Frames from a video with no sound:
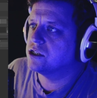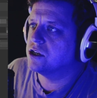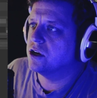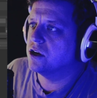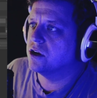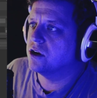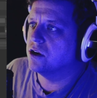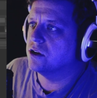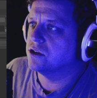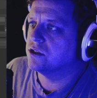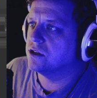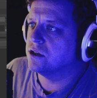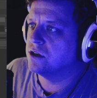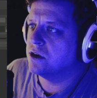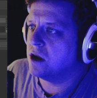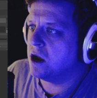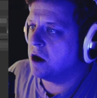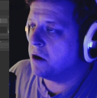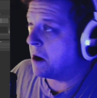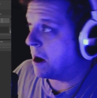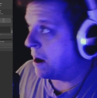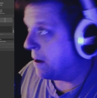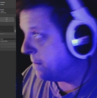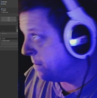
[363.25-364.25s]
to cursor. All
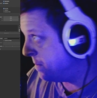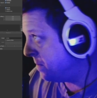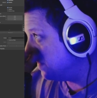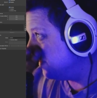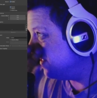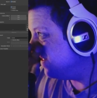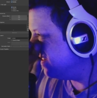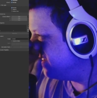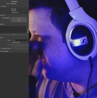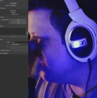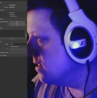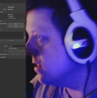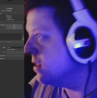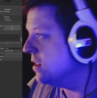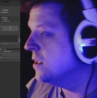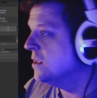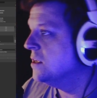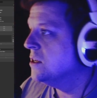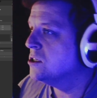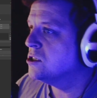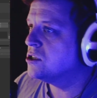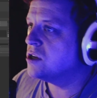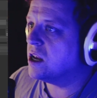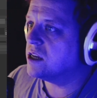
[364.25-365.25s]
right.
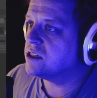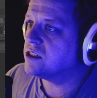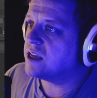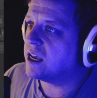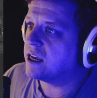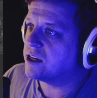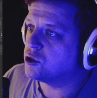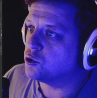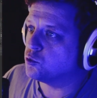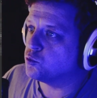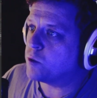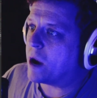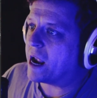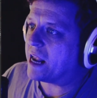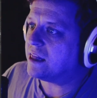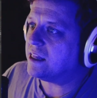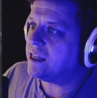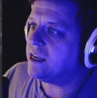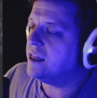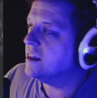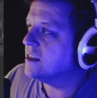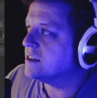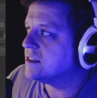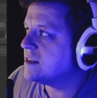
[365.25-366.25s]
So that's like
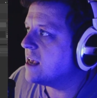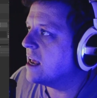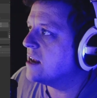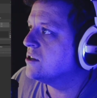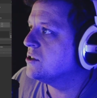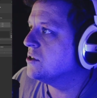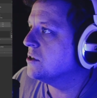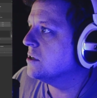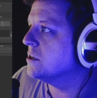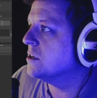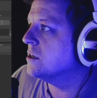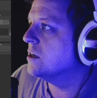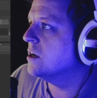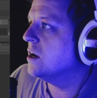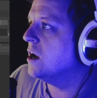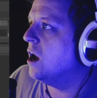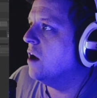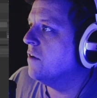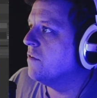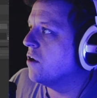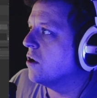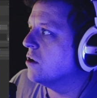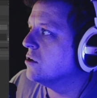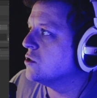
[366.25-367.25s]
directly in the center
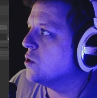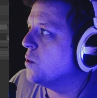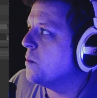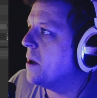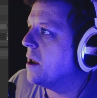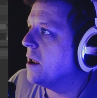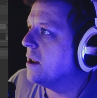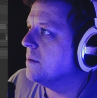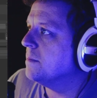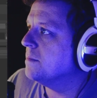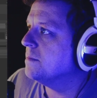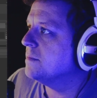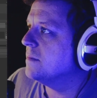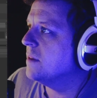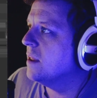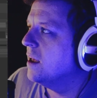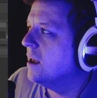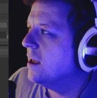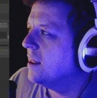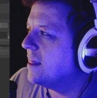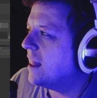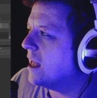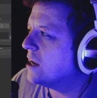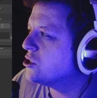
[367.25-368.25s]
of our domain.
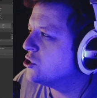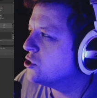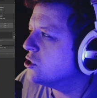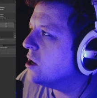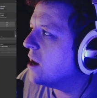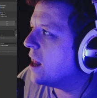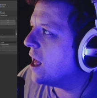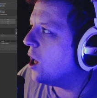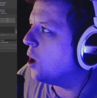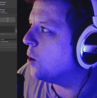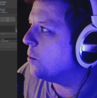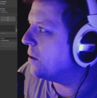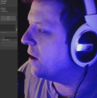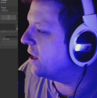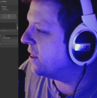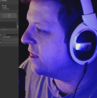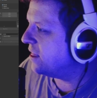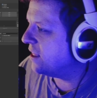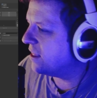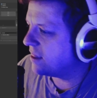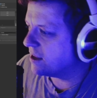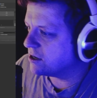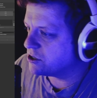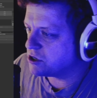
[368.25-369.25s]
That should help. I
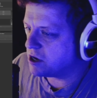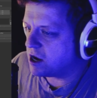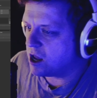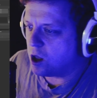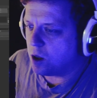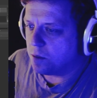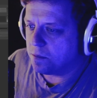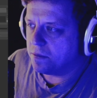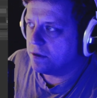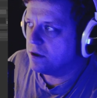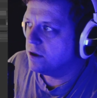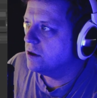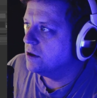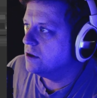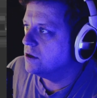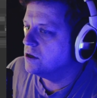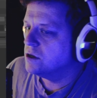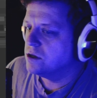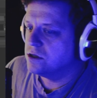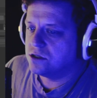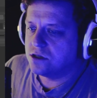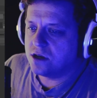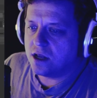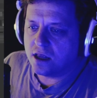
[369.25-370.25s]
think that should help.
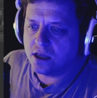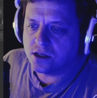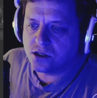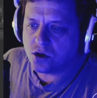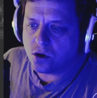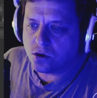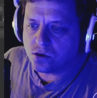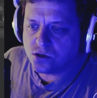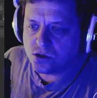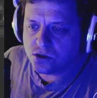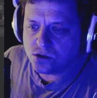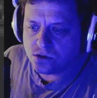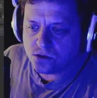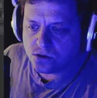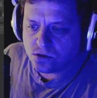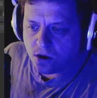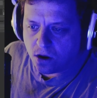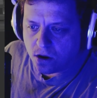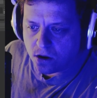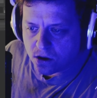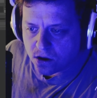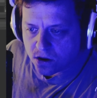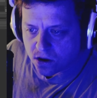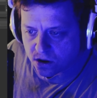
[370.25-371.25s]
So now let's go to
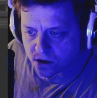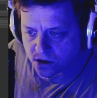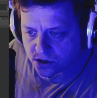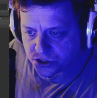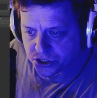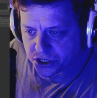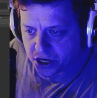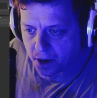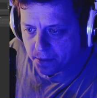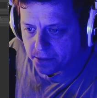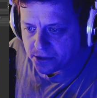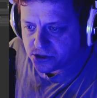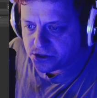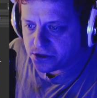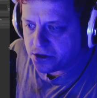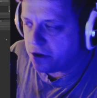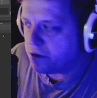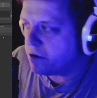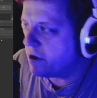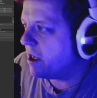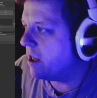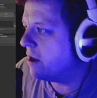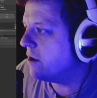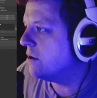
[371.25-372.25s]
our geometry
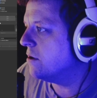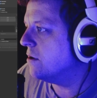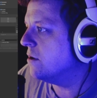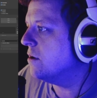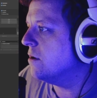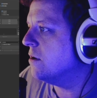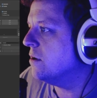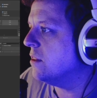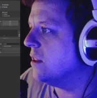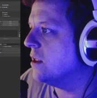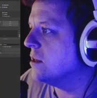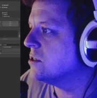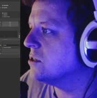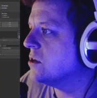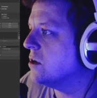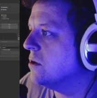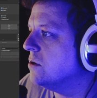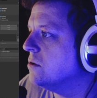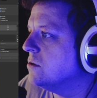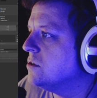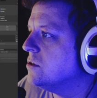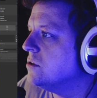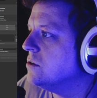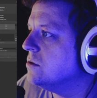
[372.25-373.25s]
node editor. Let's
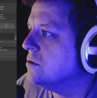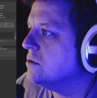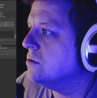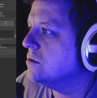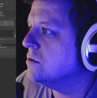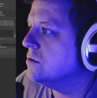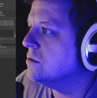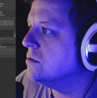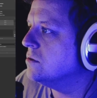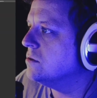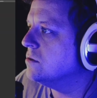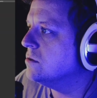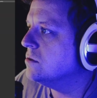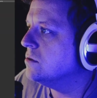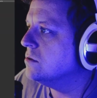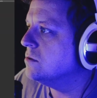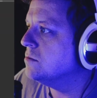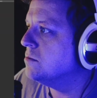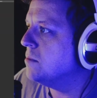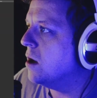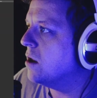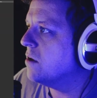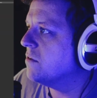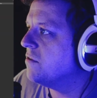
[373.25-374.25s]
go to
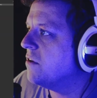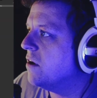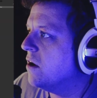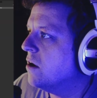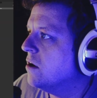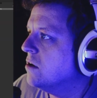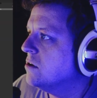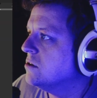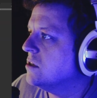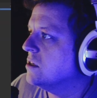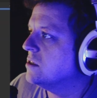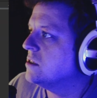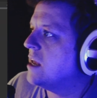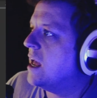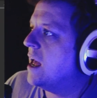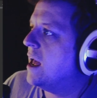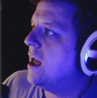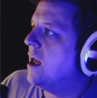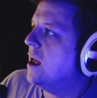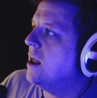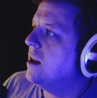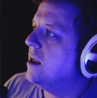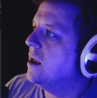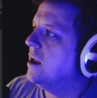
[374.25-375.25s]
modifiers. Let's
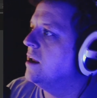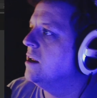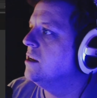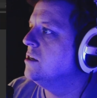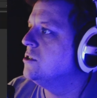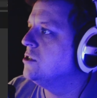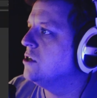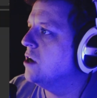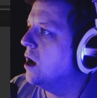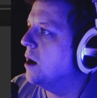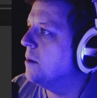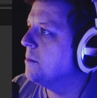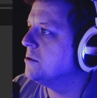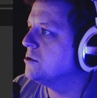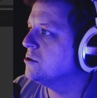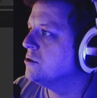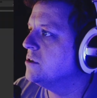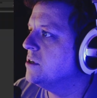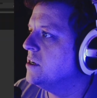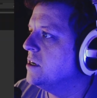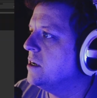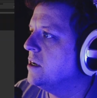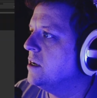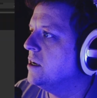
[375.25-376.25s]
add a
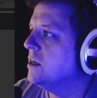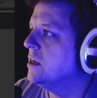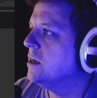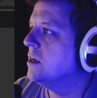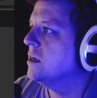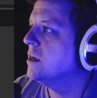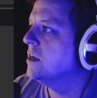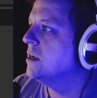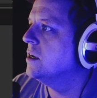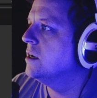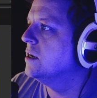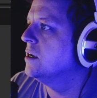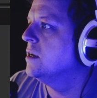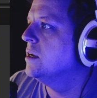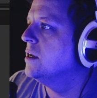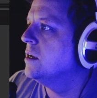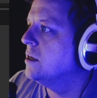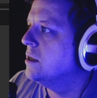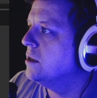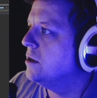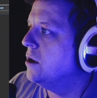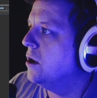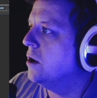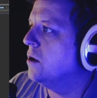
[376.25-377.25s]
geometry
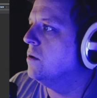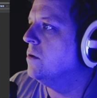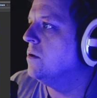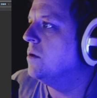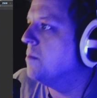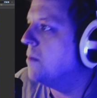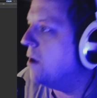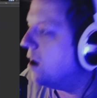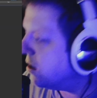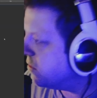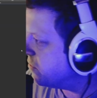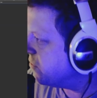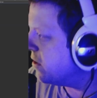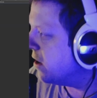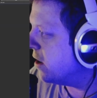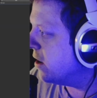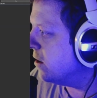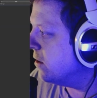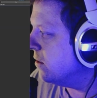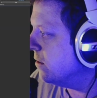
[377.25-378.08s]
node modifier.